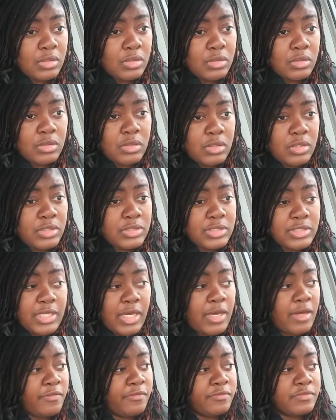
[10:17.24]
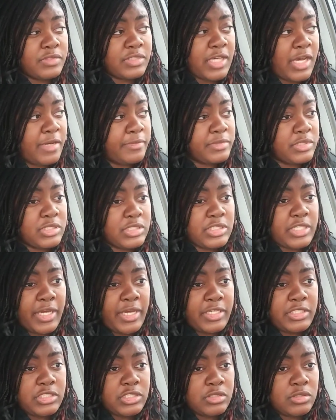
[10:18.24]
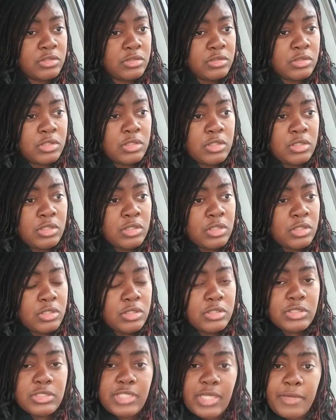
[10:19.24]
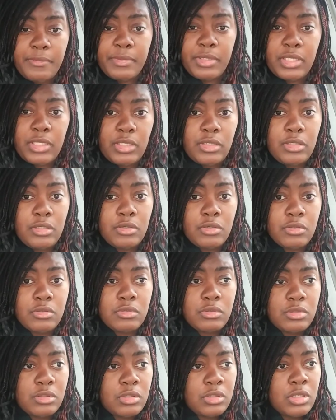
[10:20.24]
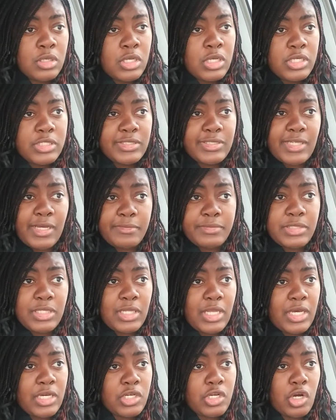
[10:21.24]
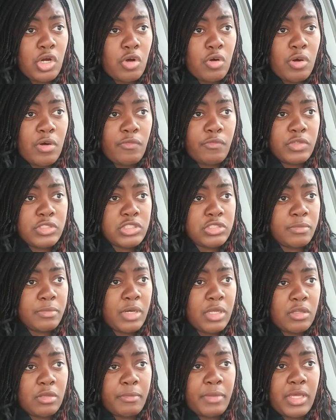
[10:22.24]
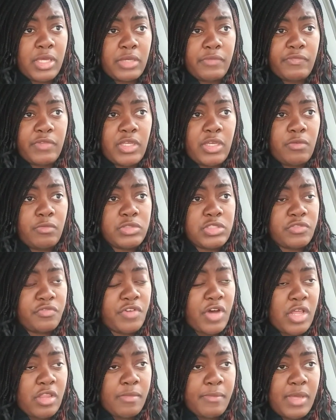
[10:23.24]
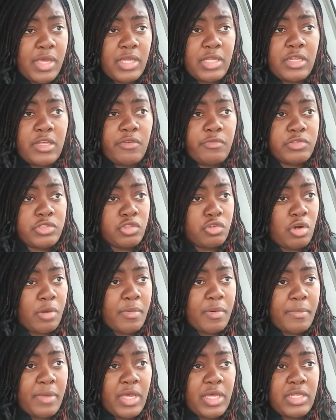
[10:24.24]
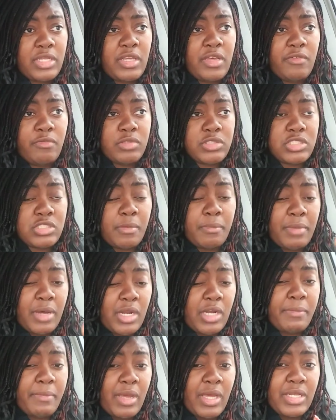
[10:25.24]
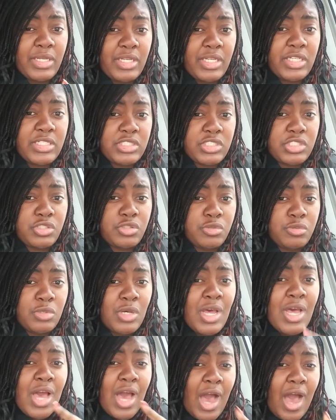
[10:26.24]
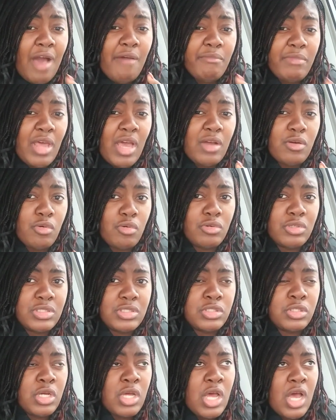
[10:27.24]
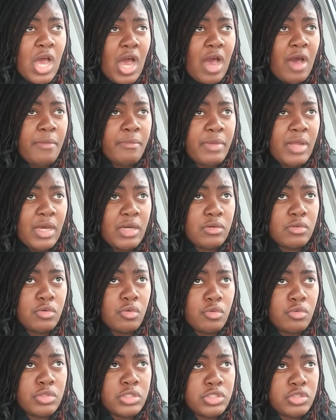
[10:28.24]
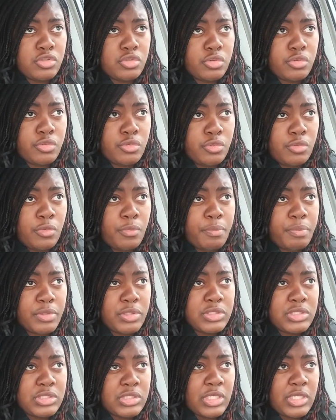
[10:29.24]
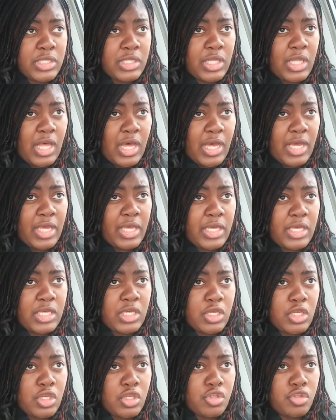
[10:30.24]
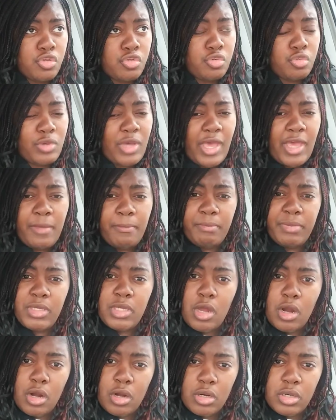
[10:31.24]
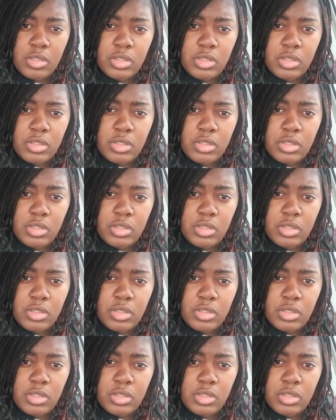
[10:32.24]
It's time. Times is changing. It's time to heal. It's time to let go of what your mother may have did, what your father may have did, what your grandma may have did, what somebody may have did to you. I'm not going to pretend like you can't be hurt,